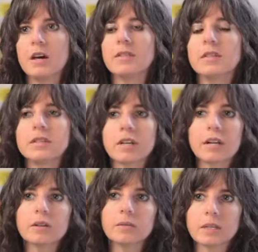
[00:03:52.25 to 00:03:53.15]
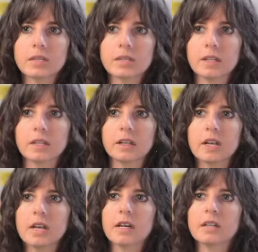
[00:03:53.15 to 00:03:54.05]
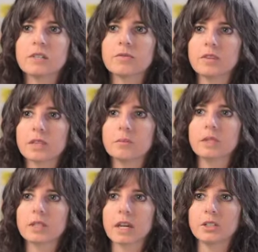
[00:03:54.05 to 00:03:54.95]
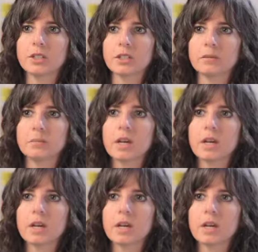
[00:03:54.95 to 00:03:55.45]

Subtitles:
The second reason is for communication.